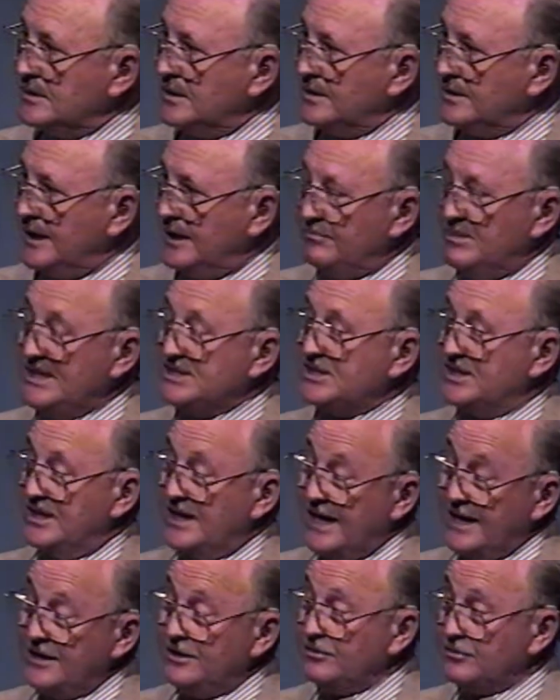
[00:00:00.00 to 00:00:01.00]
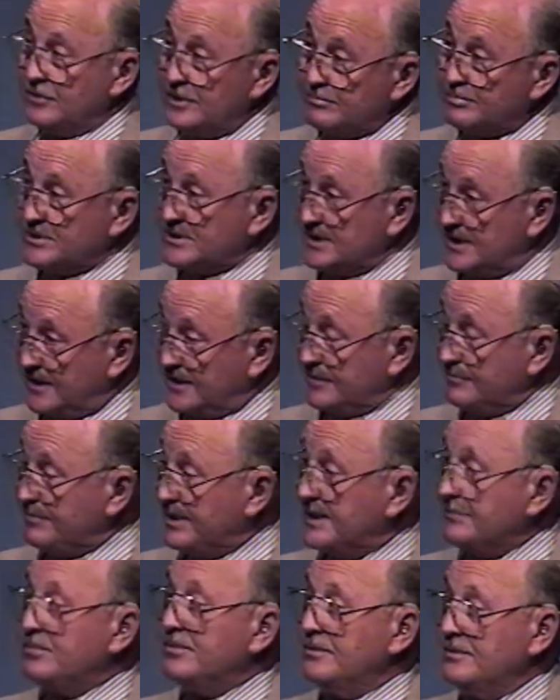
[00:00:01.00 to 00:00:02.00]
That means that 93% of the
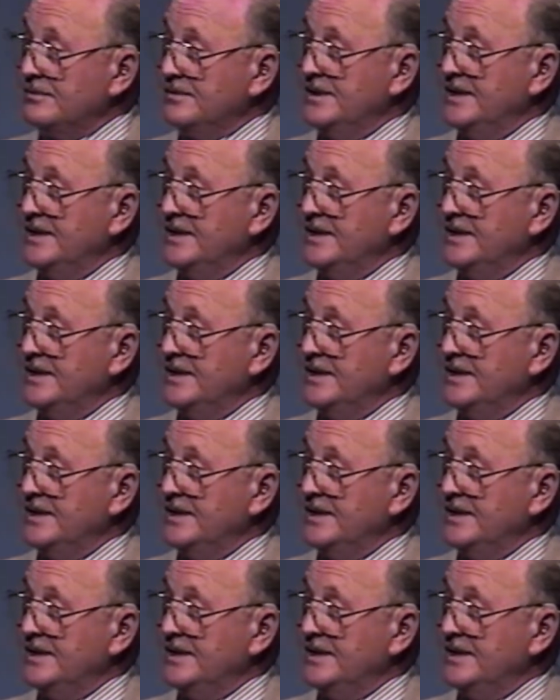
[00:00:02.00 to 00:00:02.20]
people